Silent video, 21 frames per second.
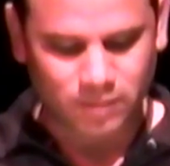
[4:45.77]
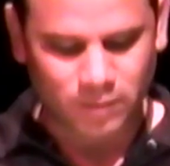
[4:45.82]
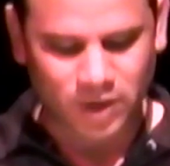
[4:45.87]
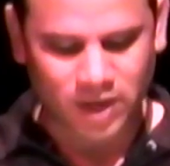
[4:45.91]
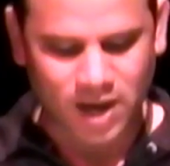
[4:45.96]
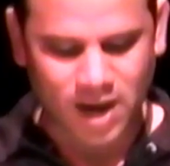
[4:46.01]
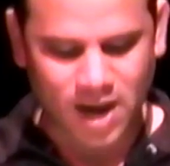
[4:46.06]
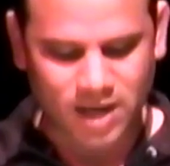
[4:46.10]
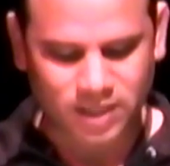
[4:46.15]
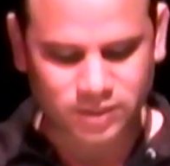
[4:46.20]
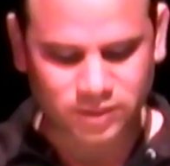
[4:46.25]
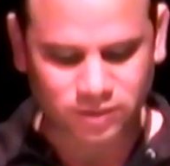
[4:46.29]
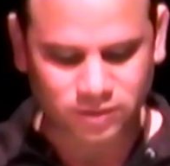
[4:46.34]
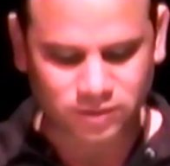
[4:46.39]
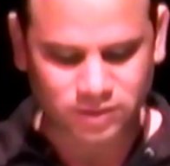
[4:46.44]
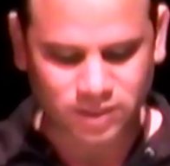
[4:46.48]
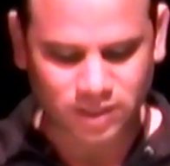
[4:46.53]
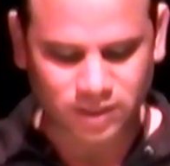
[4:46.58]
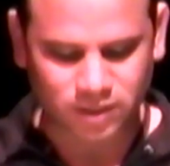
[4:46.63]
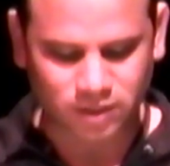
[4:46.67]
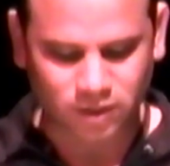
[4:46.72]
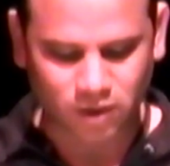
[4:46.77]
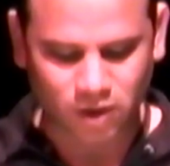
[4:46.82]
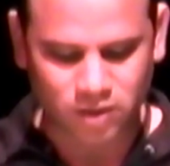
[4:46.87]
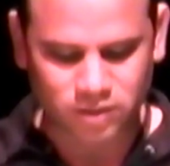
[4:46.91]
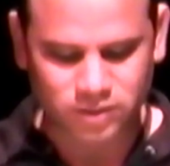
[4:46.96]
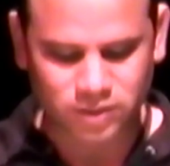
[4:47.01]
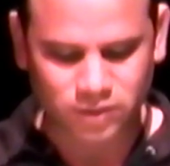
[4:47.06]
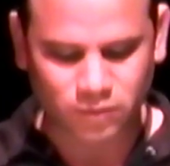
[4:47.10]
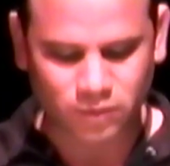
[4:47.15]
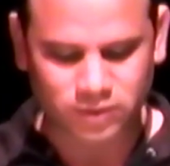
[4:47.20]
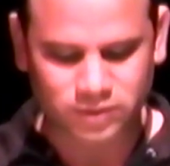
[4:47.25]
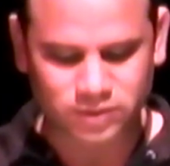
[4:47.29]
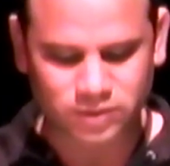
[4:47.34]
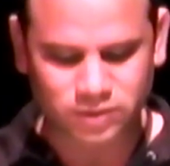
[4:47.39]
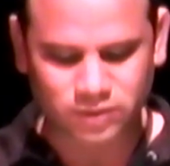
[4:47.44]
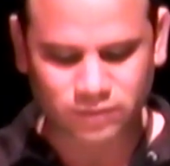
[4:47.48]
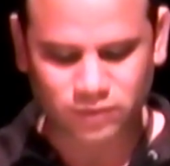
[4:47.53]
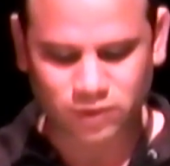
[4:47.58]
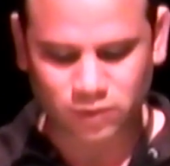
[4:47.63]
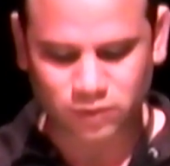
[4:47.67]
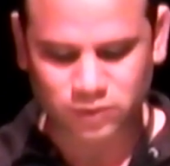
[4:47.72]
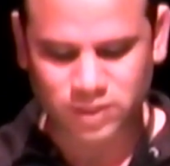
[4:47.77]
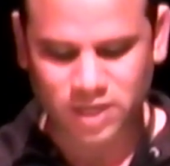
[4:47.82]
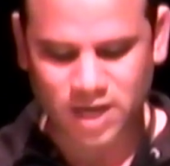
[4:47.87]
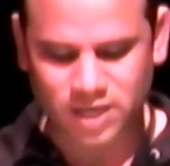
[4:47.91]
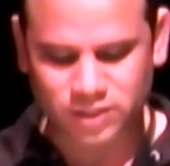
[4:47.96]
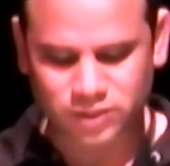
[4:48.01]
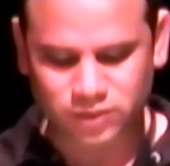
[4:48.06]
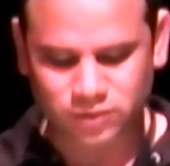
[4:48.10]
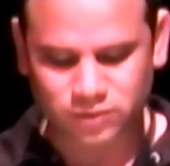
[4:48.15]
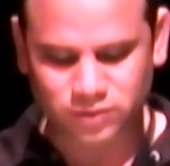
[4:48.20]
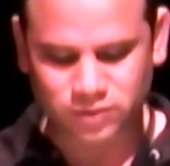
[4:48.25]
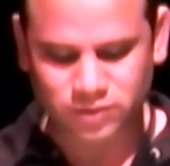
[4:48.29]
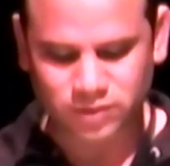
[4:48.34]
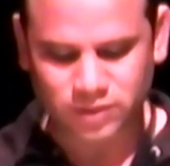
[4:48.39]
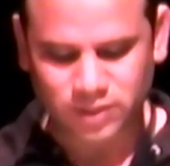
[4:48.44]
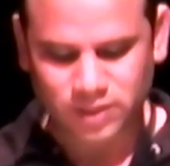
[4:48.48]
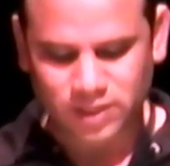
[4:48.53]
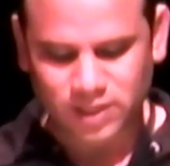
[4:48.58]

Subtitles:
My actions and the consequences of those actions